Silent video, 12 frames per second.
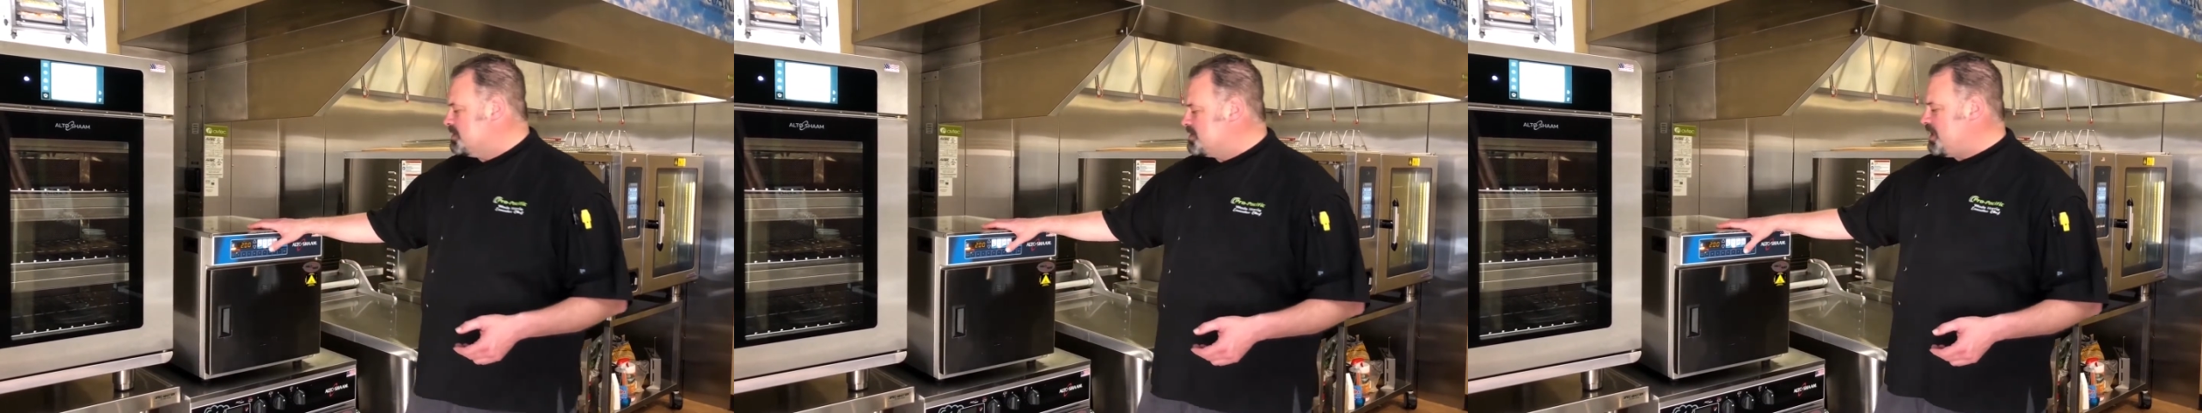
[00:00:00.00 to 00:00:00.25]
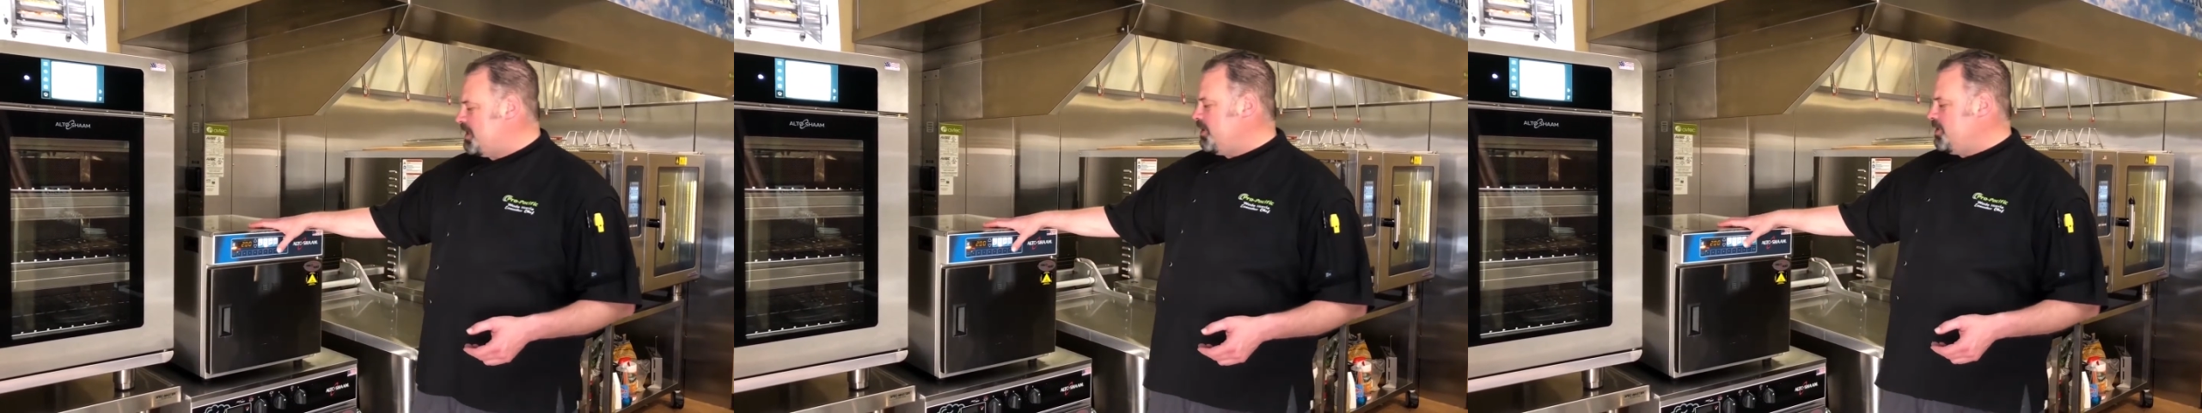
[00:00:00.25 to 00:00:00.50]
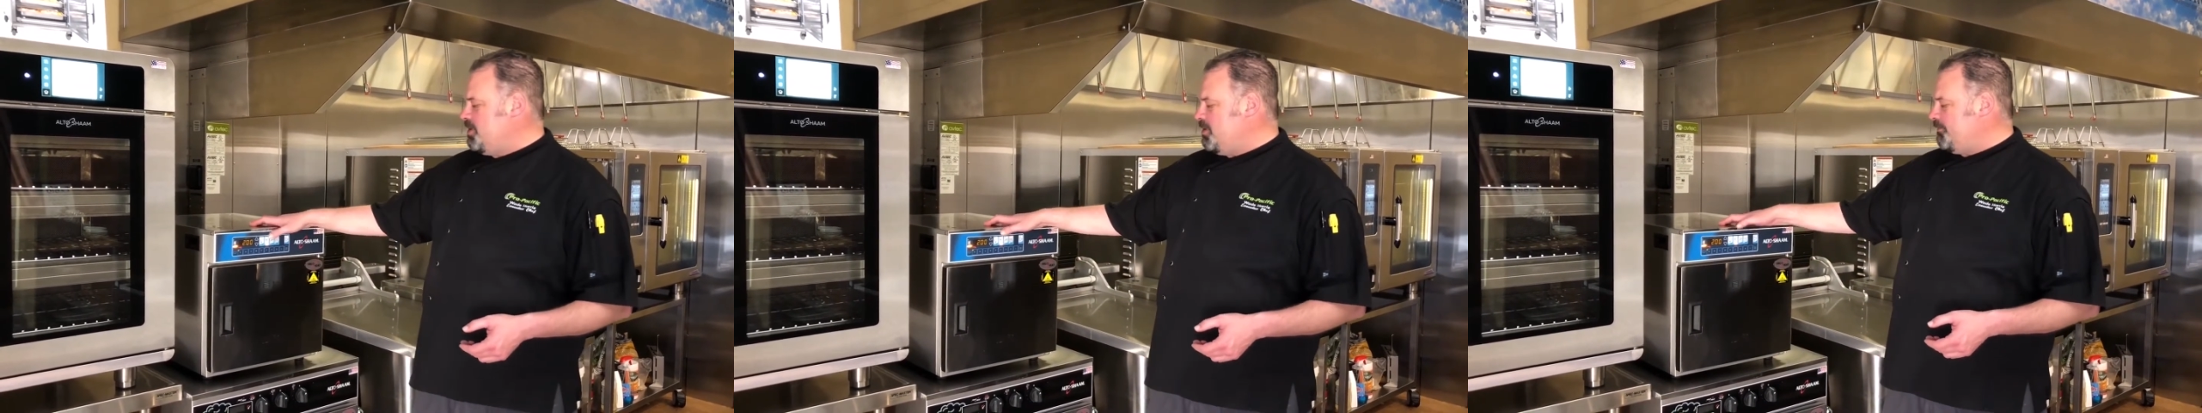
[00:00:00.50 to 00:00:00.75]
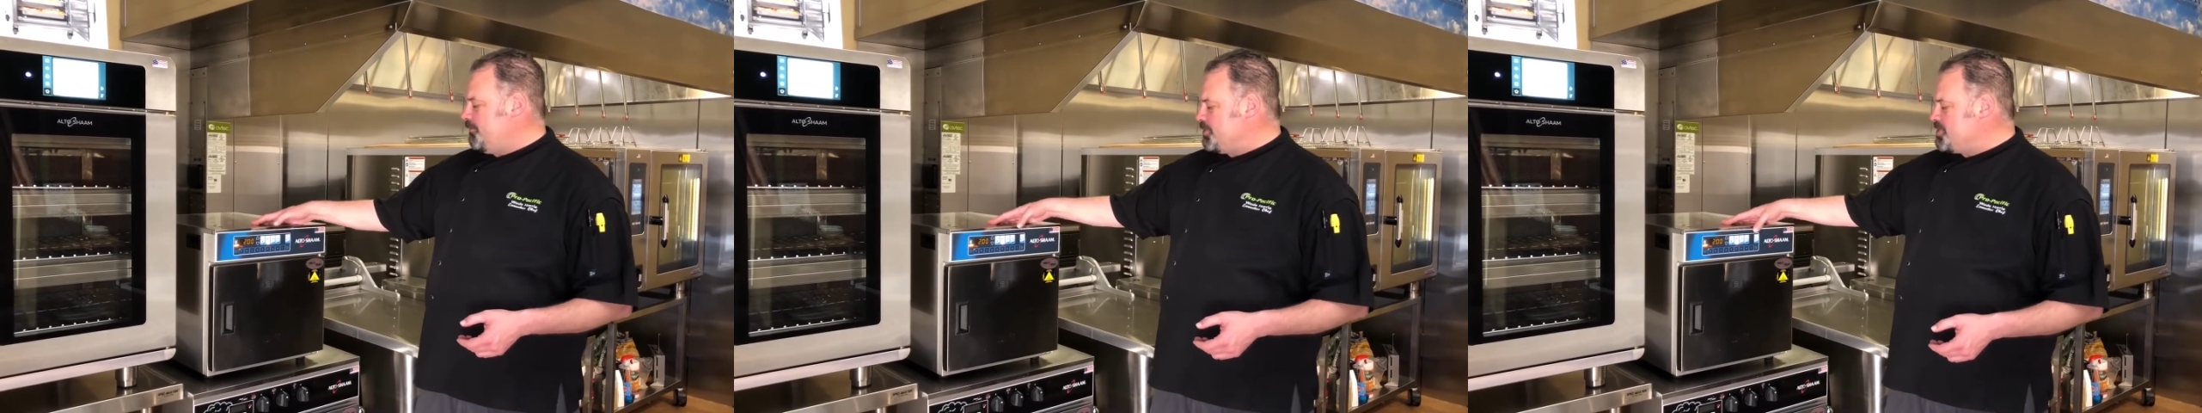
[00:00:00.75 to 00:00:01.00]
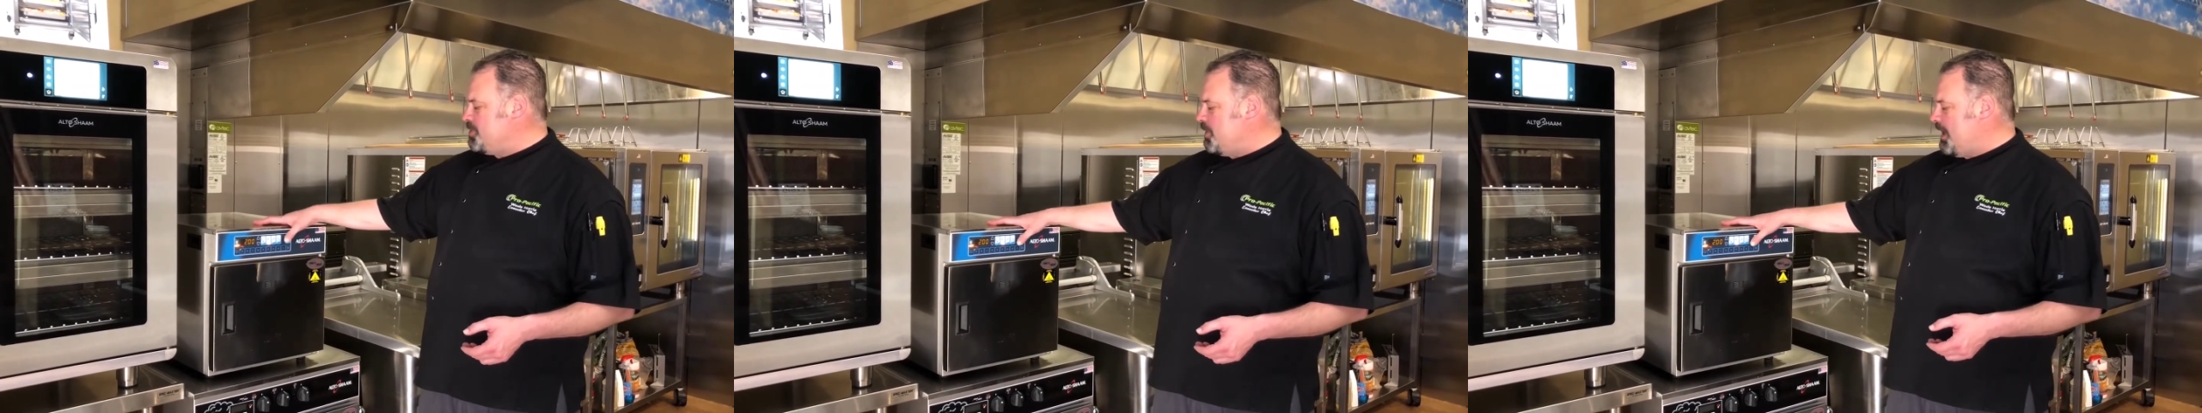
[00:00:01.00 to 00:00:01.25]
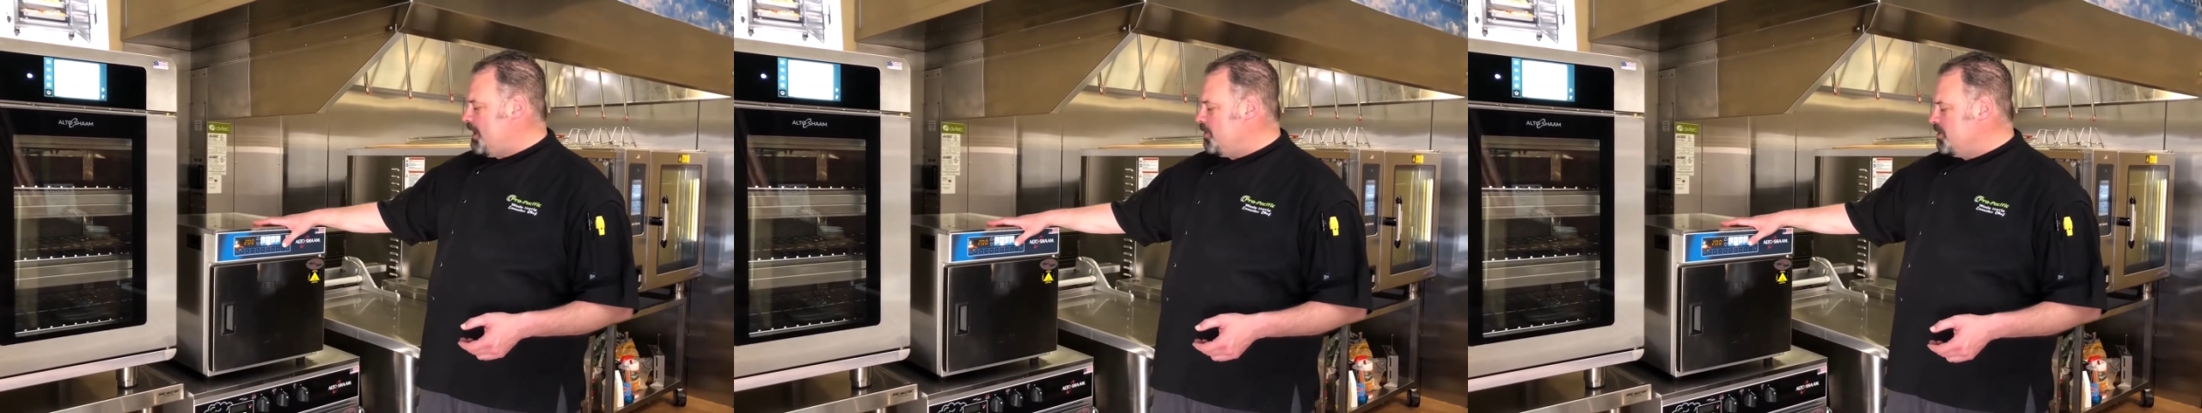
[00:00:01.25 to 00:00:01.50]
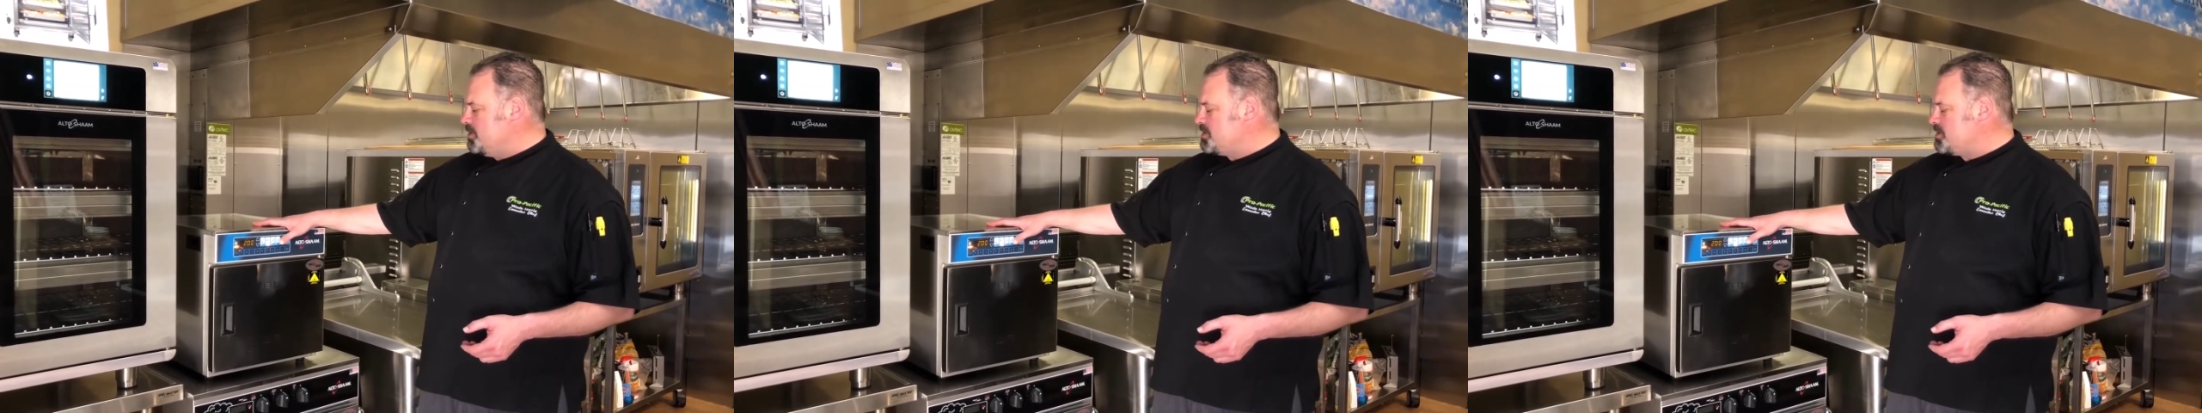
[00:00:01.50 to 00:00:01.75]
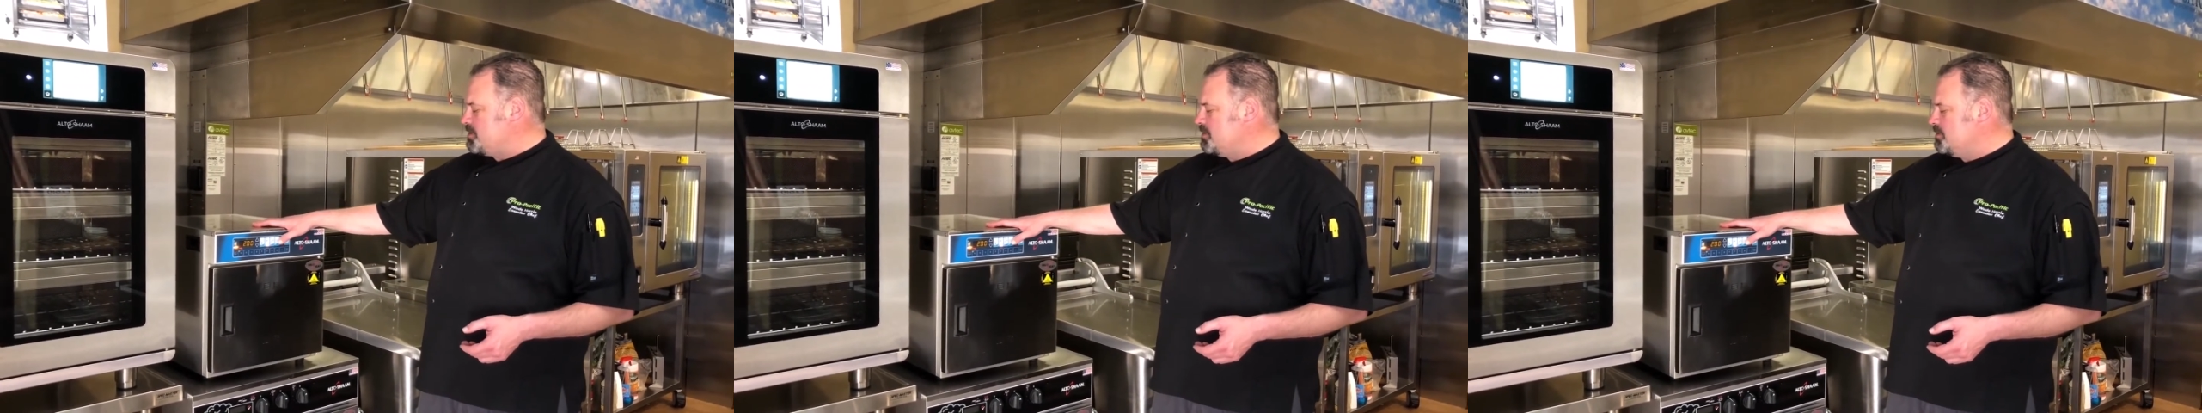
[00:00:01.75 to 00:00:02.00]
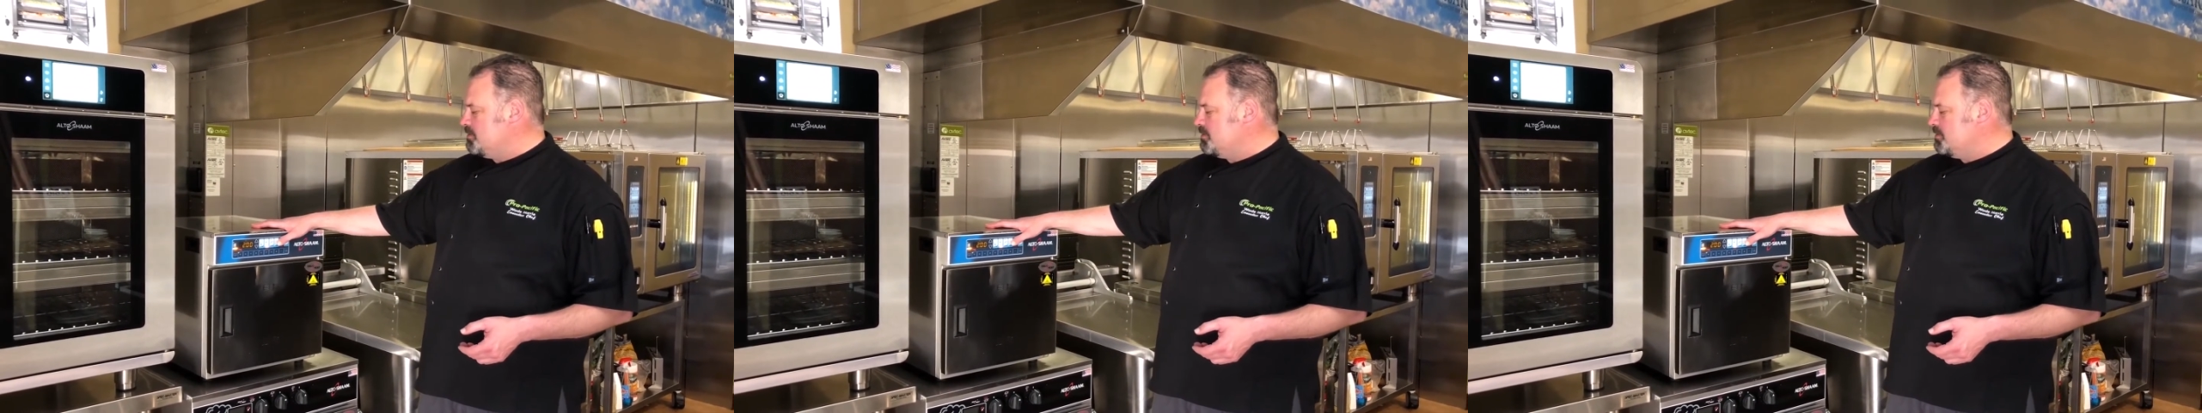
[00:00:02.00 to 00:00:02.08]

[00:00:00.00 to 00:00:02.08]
Set our unit for two hours.